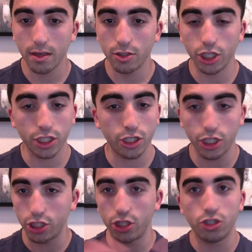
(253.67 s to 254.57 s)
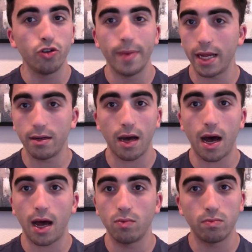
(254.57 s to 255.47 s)
Just to zoom in
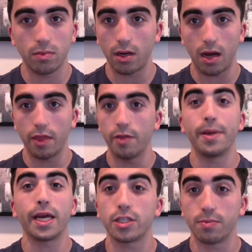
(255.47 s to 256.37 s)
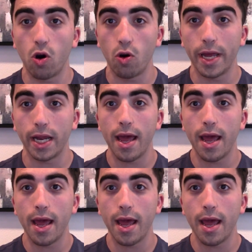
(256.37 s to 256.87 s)
on the biggest moment